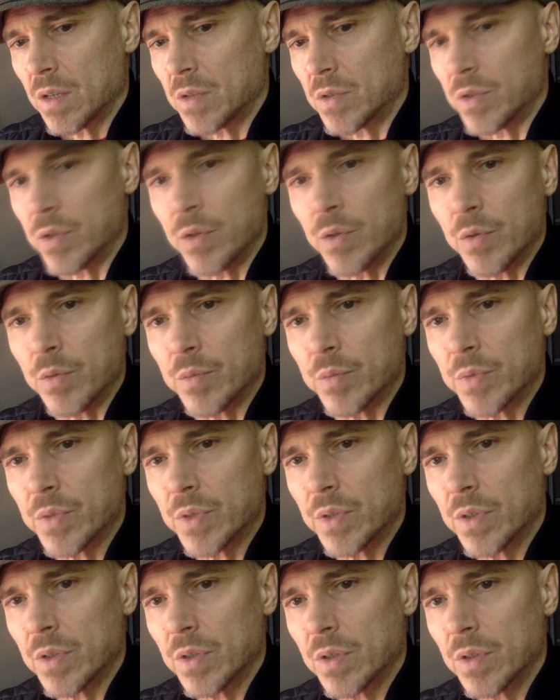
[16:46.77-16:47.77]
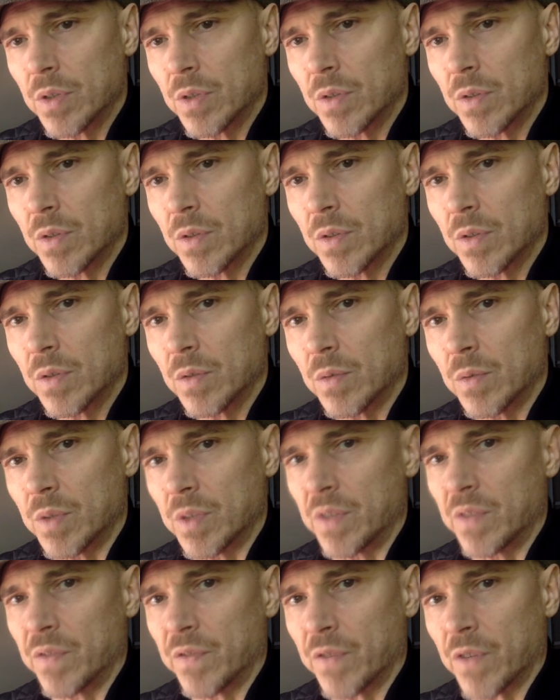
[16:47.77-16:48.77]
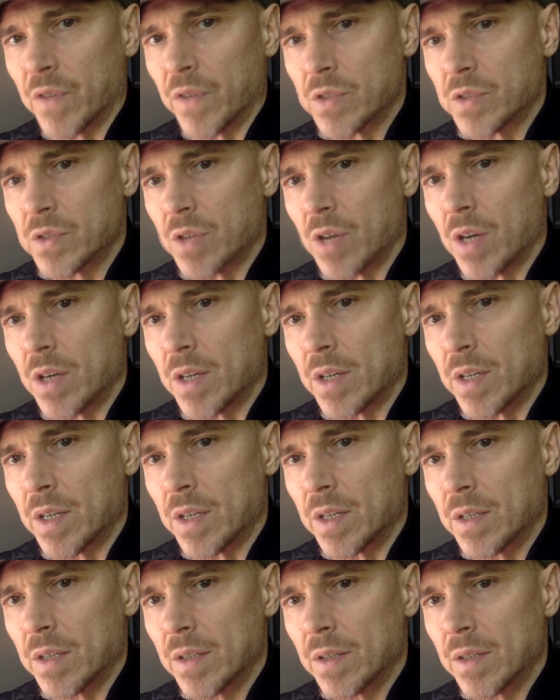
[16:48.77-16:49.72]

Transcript: doomed when he first started it?